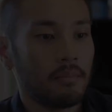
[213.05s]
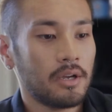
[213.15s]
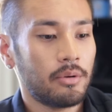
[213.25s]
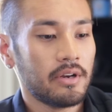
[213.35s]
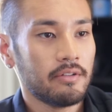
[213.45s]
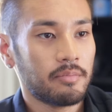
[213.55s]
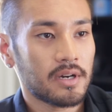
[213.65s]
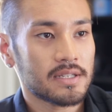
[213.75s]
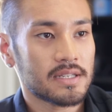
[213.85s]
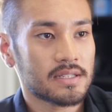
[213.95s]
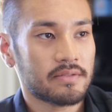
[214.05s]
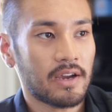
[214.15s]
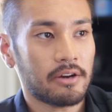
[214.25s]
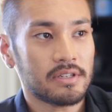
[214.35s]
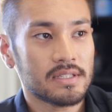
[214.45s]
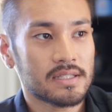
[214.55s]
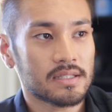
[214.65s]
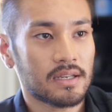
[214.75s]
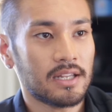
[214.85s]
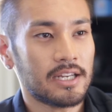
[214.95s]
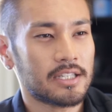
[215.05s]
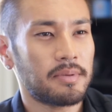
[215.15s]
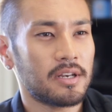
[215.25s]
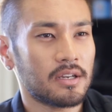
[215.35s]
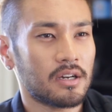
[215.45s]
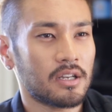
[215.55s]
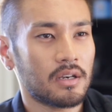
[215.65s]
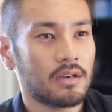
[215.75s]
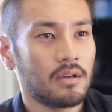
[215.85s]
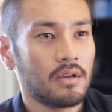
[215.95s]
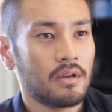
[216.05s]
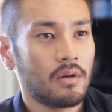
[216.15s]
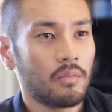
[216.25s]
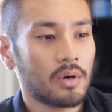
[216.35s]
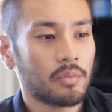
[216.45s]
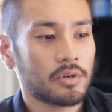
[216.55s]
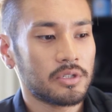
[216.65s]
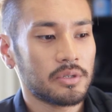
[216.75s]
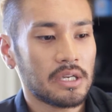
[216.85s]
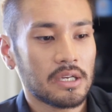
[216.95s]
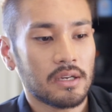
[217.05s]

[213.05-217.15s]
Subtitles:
My creative process varies a lot depending on what we're doing.